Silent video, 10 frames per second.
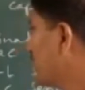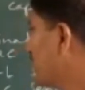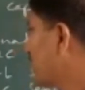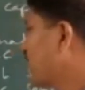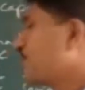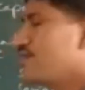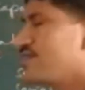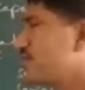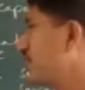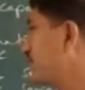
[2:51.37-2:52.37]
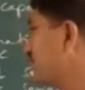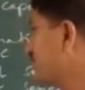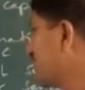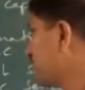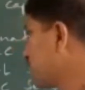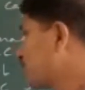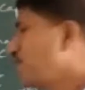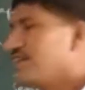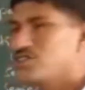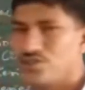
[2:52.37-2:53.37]
to vary continuously with respect to
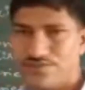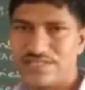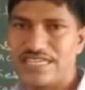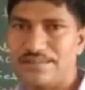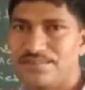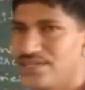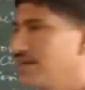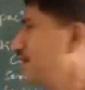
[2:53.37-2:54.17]
variation of a time.